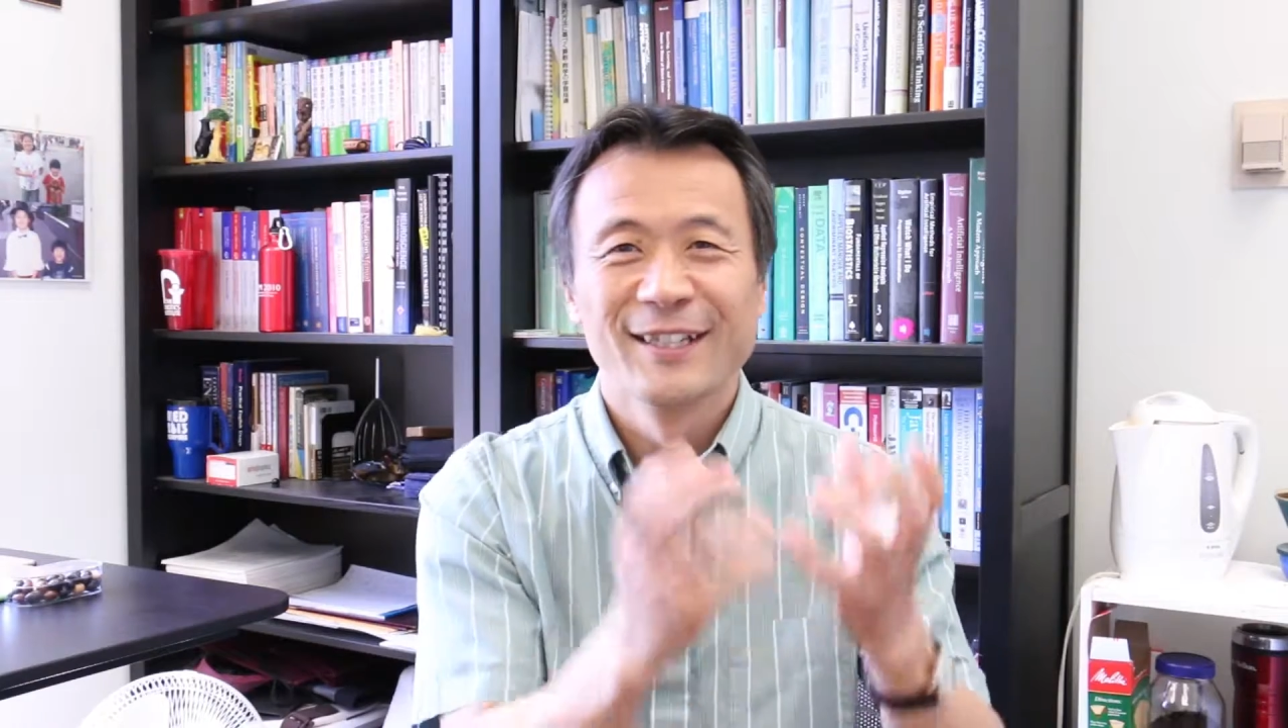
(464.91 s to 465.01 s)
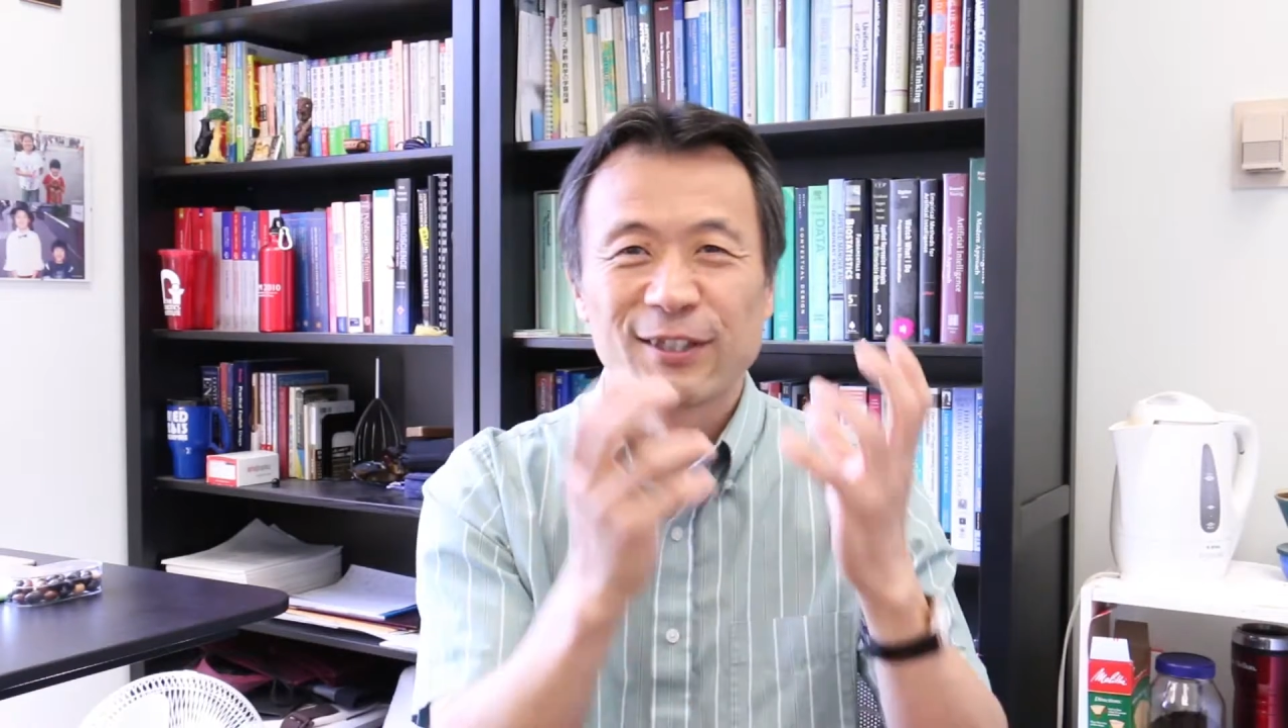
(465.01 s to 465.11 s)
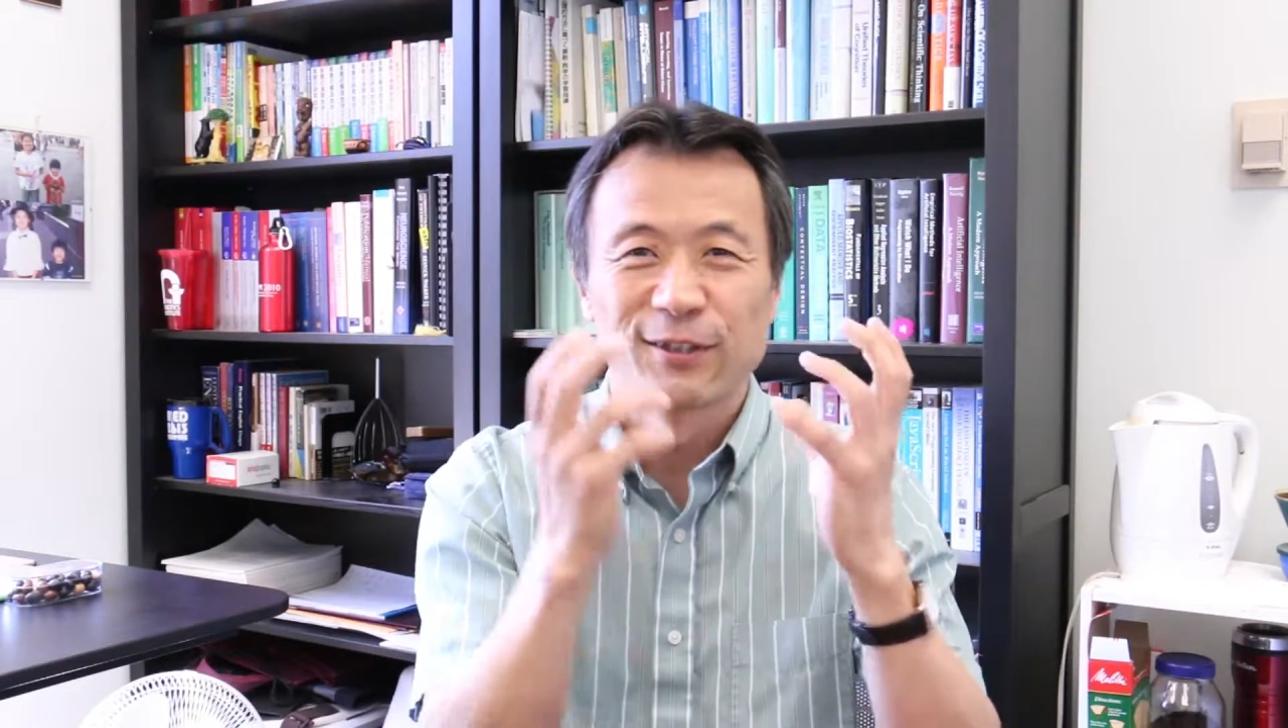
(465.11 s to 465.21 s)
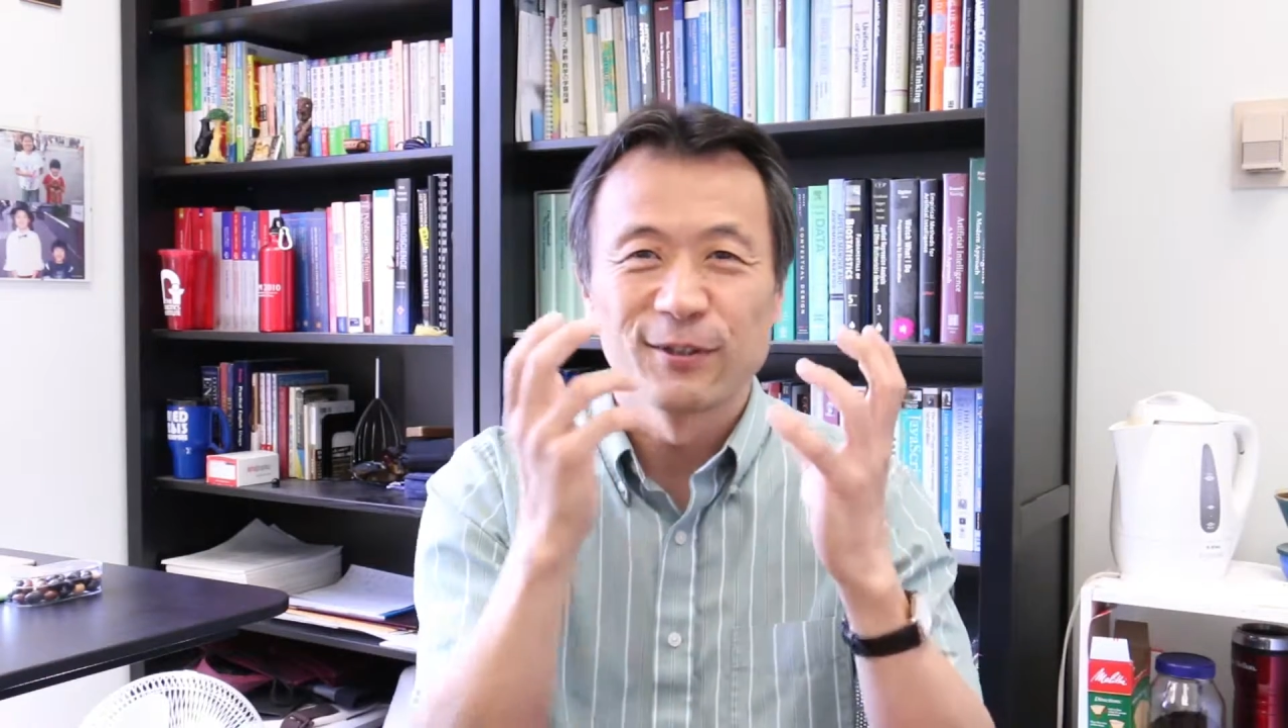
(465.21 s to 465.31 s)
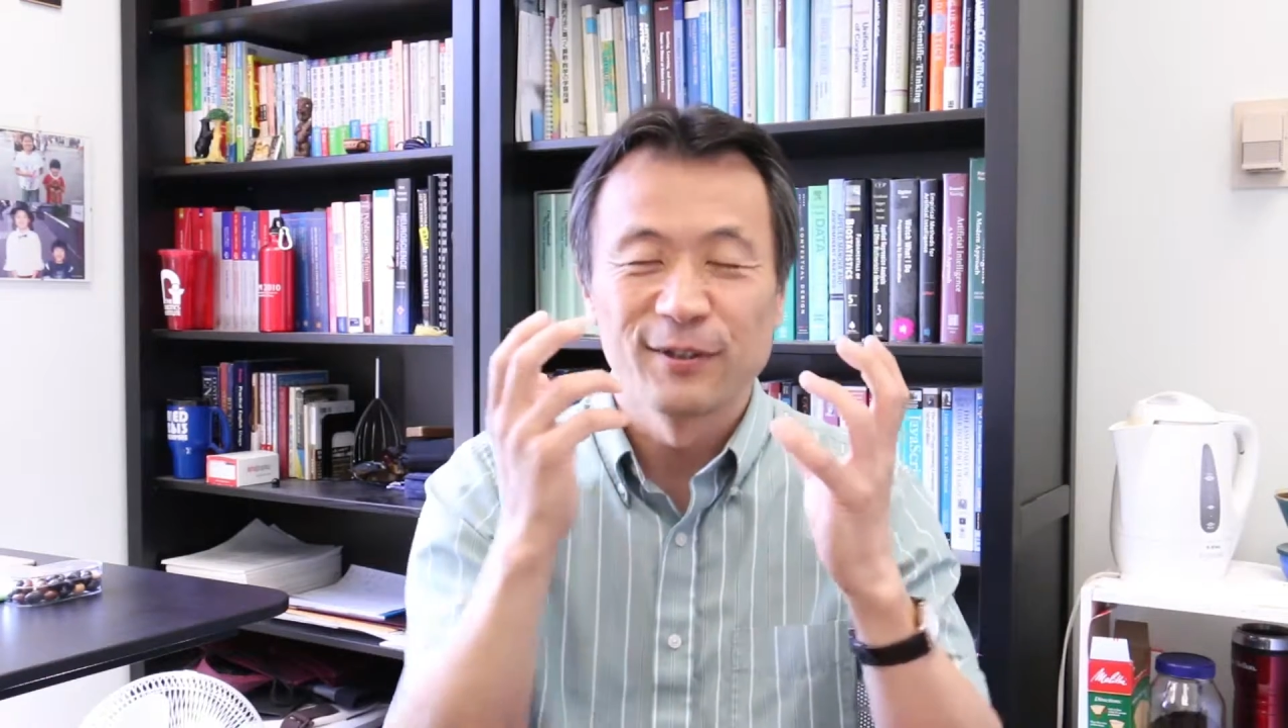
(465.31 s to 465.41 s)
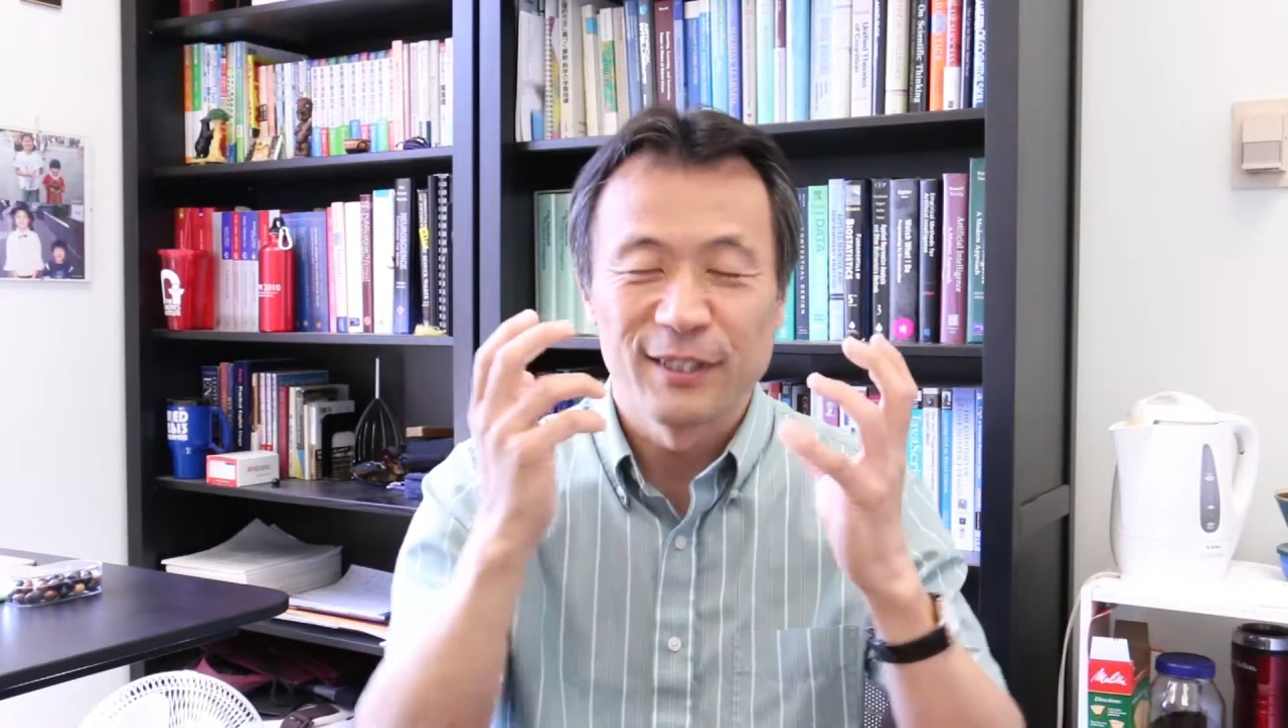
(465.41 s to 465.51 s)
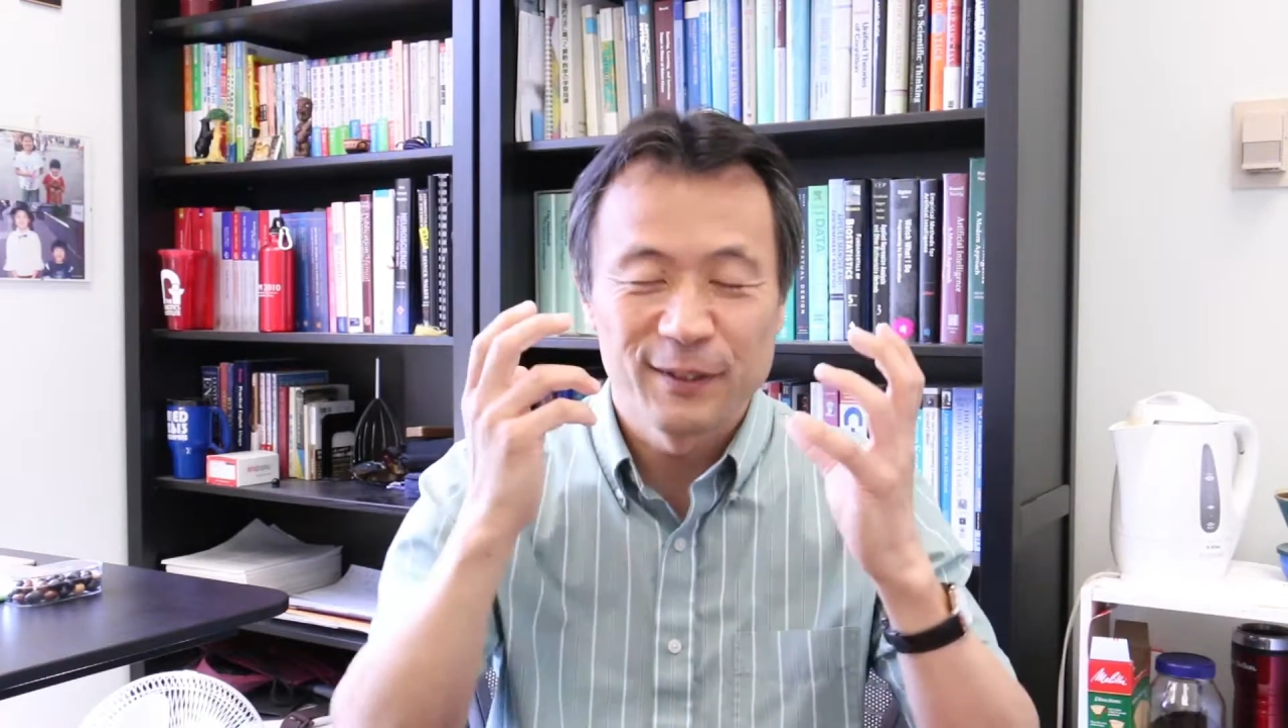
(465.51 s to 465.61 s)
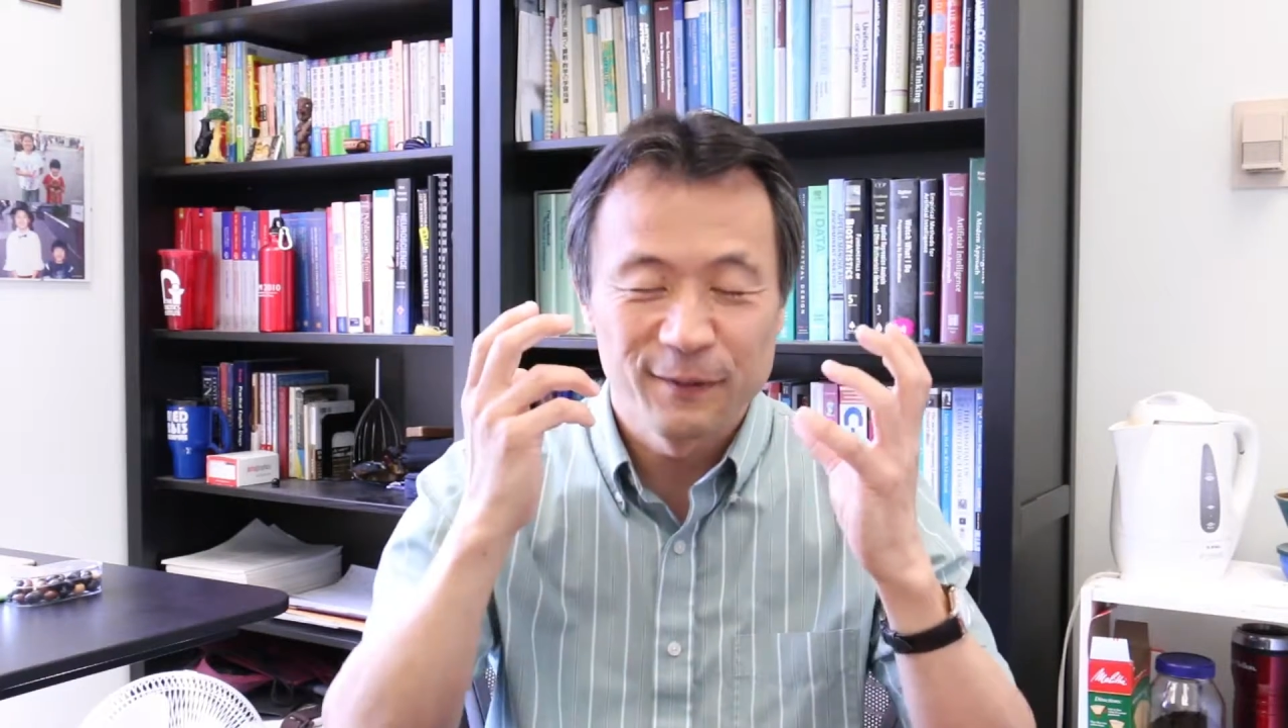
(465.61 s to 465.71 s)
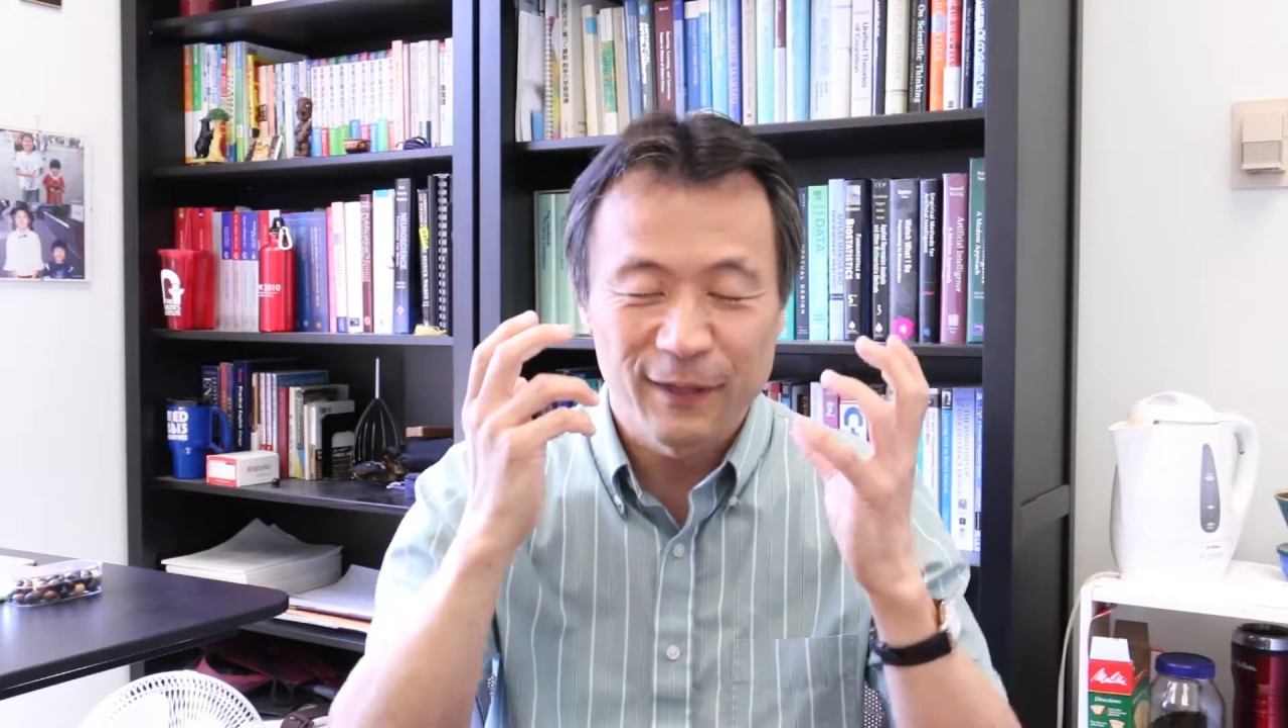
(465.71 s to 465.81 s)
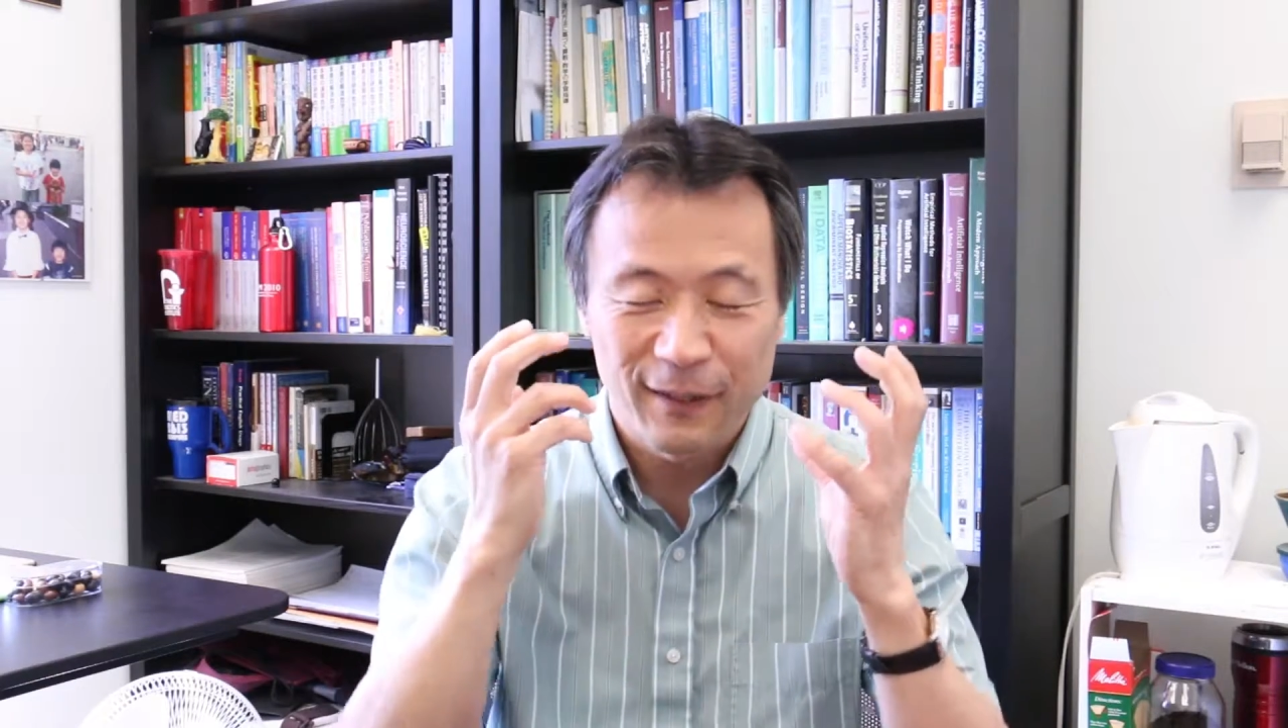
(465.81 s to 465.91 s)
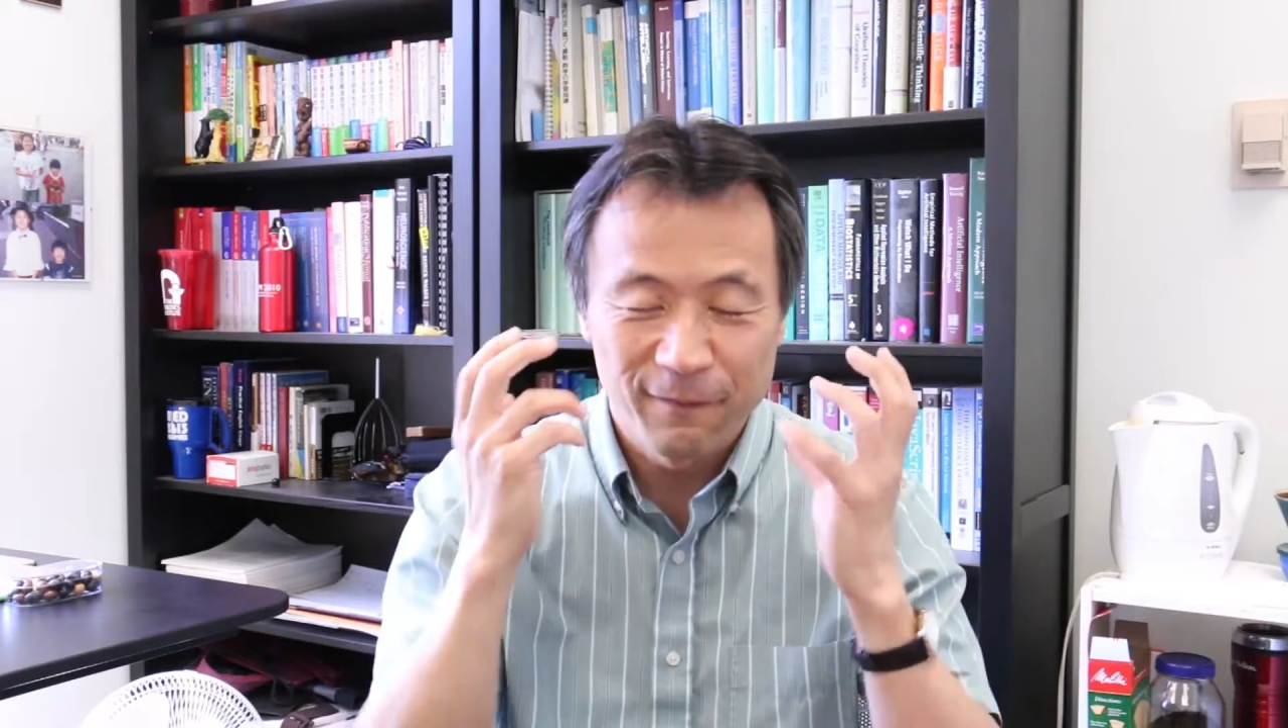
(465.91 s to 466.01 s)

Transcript: to these